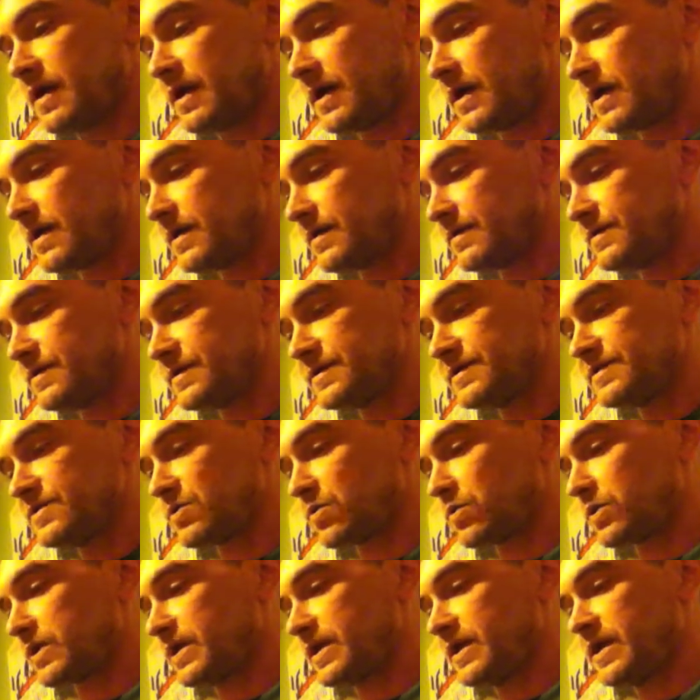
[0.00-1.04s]
The
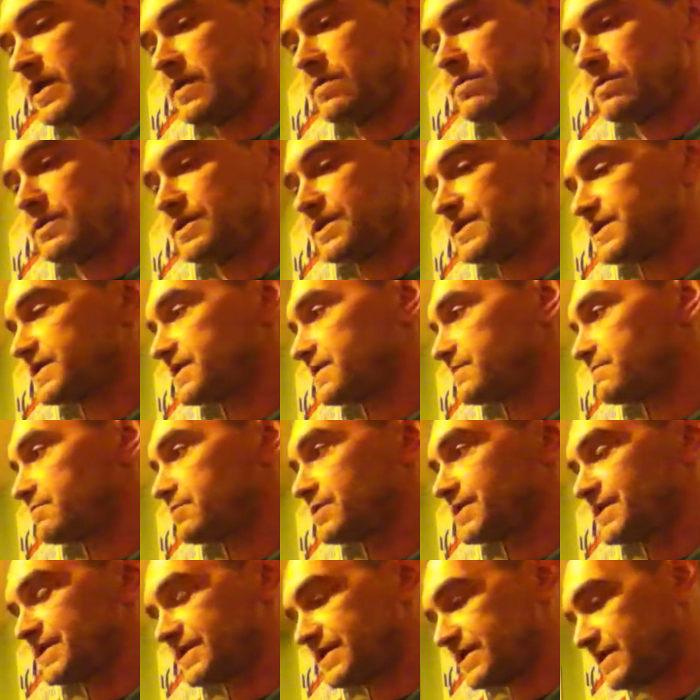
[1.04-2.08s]
story in it was
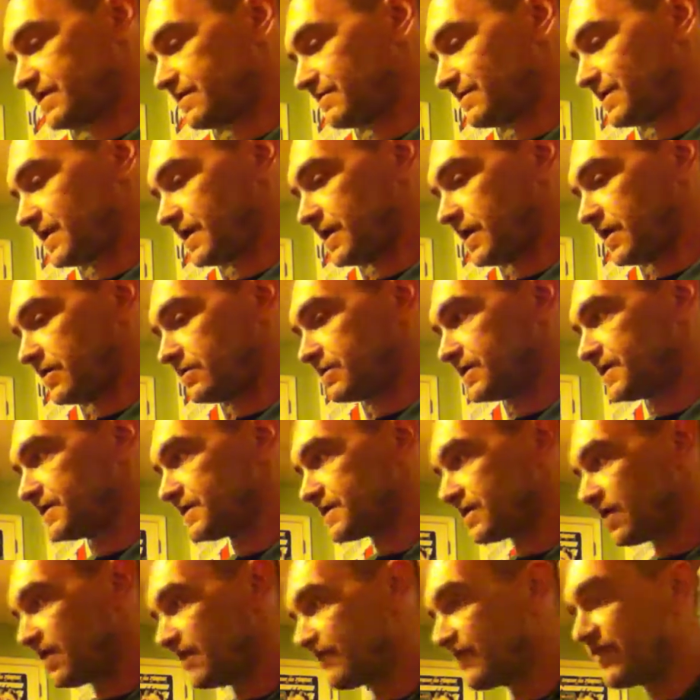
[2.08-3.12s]

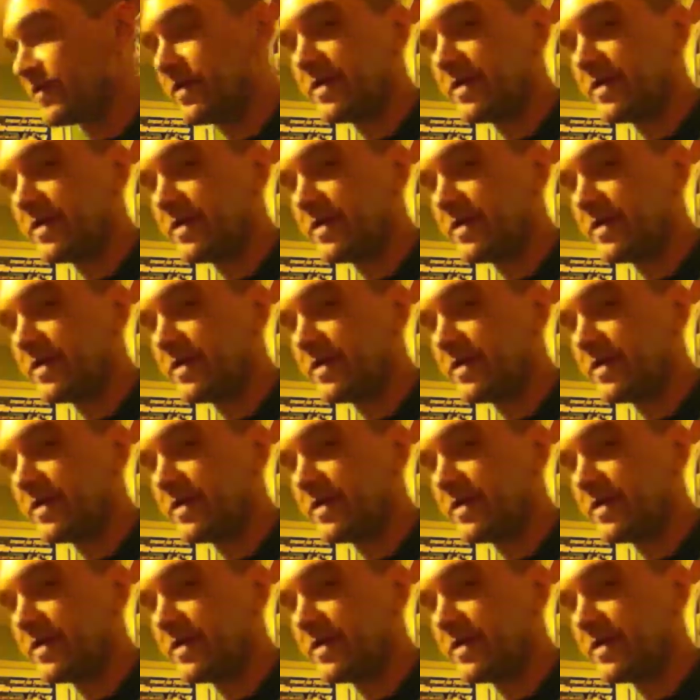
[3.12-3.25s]
just over